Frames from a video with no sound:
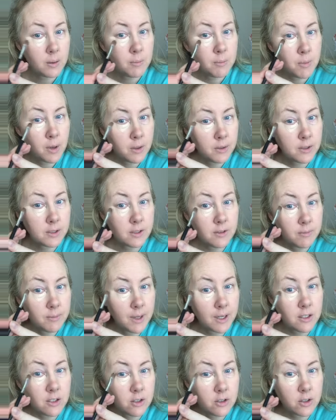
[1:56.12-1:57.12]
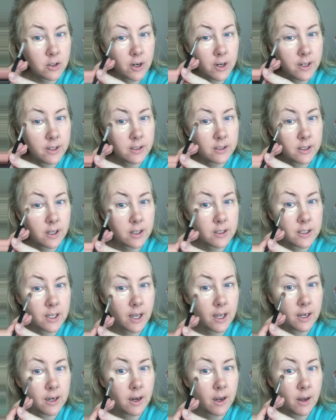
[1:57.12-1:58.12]
Most of my tutorials are
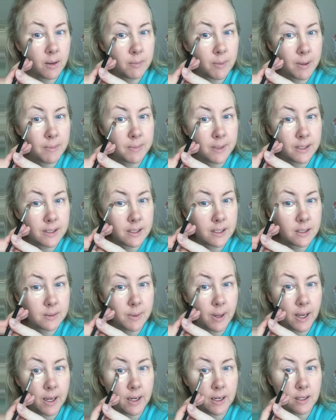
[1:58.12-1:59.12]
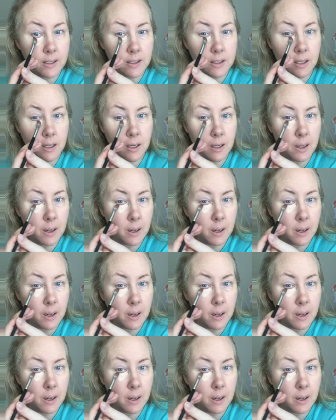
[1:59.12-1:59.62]
done on my business page.